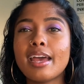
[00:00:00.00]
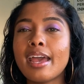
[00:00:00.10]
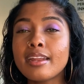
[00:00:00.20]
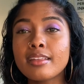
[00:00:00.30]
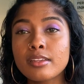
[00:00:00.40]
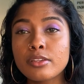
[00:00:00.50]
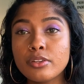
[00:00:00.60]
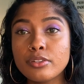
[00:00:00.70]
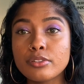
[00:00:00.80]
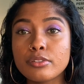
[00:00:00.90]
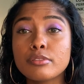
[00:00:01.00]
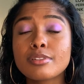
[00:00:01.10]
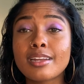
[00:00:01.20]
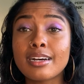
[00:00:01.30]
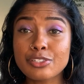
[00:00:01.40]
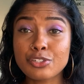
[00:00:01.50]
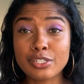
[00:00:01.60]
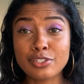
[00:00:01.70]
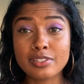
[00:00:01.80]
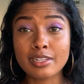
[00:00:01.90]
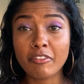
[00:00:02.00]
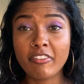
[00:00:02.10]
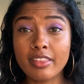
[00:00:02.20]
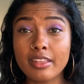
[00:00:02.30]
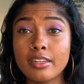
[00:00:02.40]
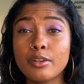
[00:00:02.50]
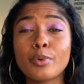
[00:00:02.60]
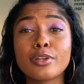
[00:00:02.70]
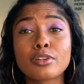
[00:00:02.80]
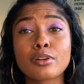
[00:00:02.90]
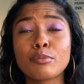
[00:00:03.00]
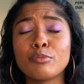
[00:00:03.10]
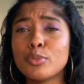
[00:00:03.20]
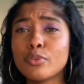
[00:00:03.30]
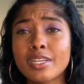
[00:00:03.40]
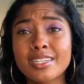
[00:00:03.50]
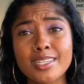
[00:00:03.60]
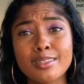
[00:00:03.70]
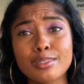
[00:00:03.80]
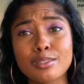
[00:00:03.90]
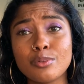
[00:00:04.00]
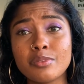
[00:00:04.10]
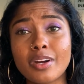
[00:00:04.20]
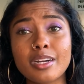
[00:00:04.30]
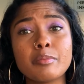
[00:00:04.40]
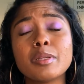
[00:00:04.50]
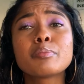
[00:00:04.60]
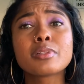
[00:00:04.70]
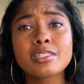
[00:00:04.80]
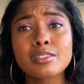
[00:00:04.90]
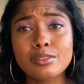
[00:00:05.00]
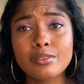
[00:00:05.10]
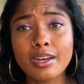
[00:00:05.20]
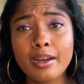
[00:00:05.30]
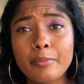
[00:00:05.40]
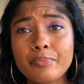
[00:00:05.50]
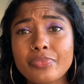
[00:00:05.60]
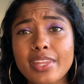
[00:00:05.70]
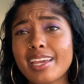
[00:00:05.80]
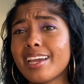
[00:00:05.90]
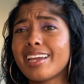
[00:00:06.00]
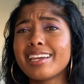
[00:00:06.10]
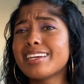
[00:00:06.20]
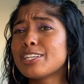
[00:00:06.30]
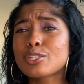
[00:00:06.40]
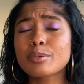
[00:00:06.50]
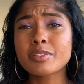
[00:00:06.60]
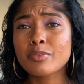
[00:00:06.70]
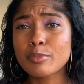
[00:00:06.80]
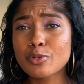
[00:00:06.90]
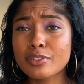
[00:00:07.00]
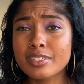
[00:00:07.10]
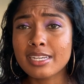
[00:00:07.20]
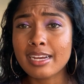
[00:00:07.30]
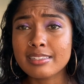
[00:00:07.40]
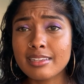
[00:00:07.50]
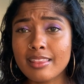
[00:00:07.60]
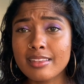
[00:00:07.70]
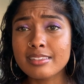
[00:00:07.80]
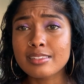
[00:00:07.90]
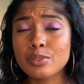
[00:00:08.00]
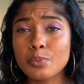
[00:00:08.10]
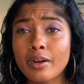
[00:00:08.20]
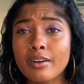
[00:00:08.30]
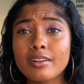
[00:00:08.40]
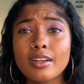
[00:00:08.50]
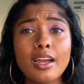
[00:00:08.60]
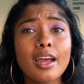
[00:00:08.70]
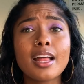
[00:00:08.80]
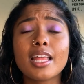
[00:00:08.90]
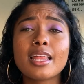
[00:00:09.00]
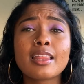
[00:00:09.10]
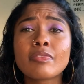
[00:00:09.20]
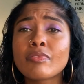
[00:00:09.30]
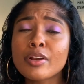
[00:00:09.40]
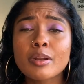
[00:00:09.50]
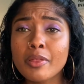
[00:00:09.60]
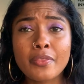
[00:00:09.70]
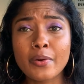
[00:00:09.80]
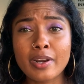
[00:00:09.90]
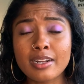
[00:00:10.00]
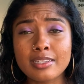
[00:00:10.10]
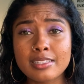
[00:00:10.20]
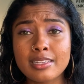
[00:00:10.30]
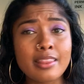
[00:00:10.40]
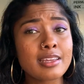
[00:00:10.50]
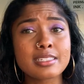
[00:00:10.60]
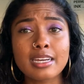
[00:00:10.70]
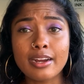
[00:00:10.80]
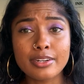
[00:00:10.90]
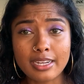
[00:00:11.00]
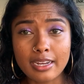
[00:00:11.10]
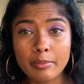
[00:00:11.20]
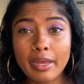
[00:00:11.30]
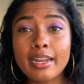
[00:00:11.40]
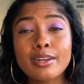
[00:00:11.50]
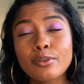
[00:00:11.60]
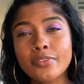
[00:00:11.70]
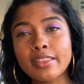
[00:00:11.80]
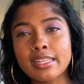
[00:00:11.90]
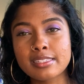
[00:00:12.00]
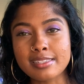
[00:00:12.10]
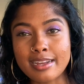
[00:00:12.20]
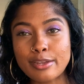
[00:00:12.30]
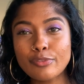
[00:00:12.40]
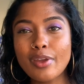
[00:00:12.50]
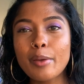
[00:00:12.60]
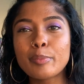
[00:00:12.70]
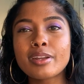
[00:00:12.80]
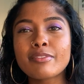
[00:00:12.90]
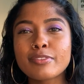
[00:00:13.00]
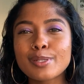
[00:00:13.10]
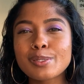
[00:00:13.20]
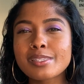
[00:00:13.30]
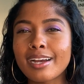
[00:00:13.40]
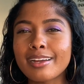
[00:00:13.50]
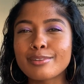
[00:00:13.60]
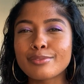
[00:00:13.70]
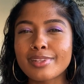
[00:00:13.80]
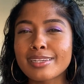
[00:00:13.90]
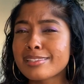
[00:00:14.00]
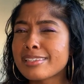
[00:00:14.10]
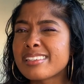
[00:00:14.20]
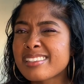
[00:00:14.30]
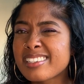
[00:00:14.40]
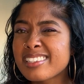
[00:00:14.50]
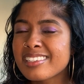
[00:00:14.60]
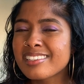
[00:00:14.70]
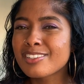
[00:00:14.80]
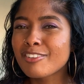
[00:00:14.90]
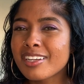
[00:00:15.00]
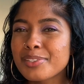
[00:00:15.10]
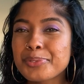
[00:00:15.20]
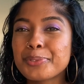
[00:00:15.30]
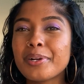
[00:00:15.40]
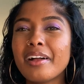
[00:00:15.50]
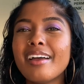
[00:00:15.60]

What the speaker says: anything you can do to not stretch yourself thin when you're moving into this new environment, please do that. In terms of emotionally taxing things as well, they're going to be thrown at us the entire time. And I know that that's life, but it feels kind of like sadistic in grad school